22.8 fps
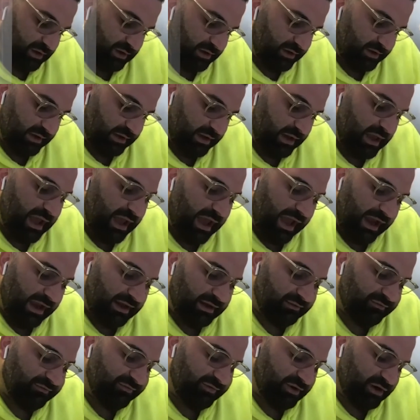Got it.
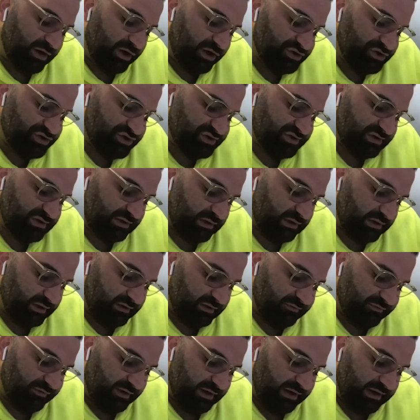And Farah, just to
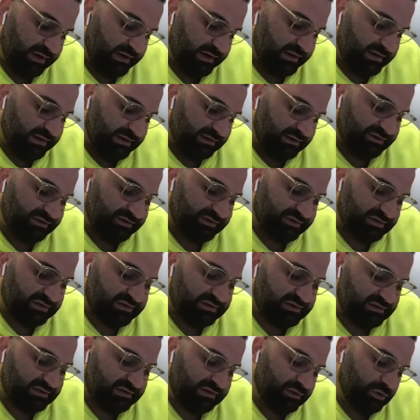clarify, the
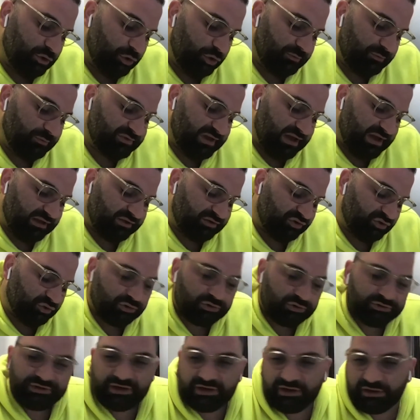16 homes that
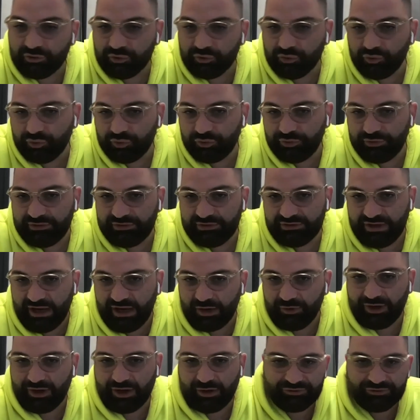sold include
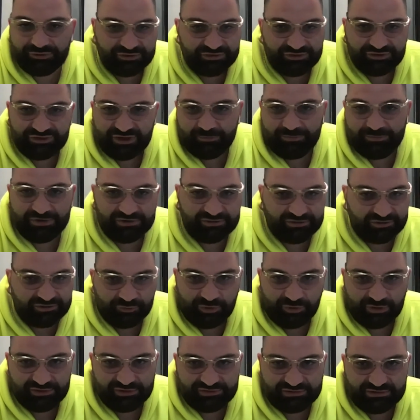townhouses, semis, as
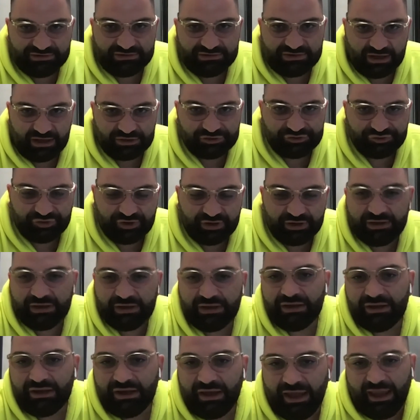well as detached, right? Yes.
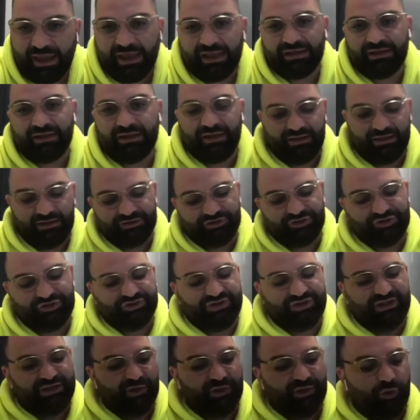Yeah. And did
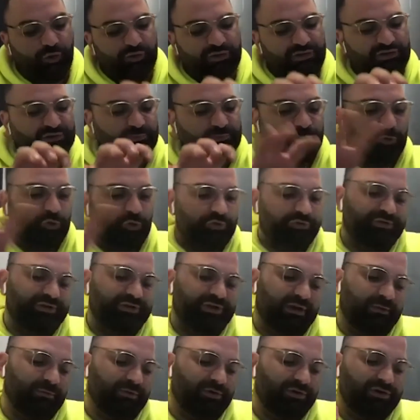they go into both
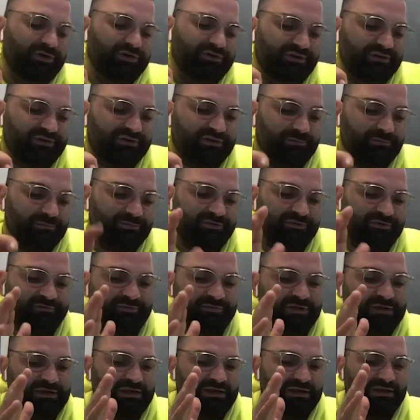neighborhoods in terms of,
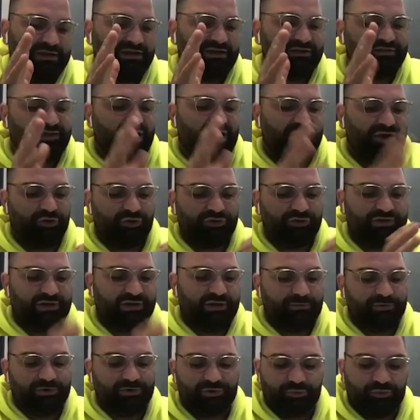because I know the
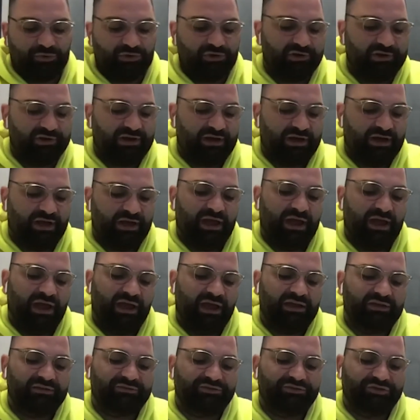neighborhood we're looking at
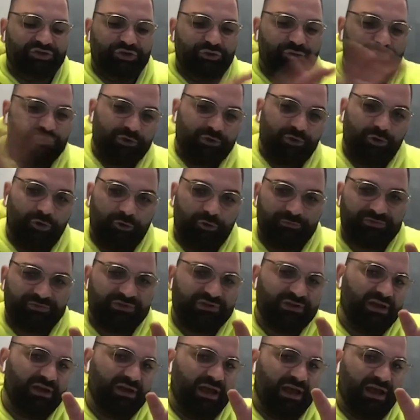has newer homes
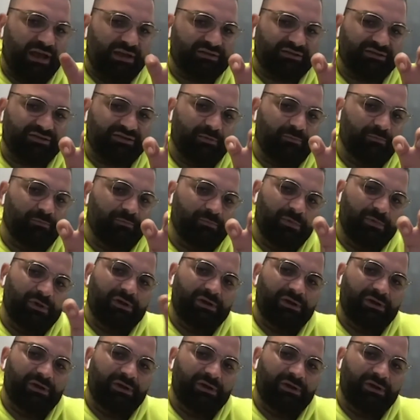and then has some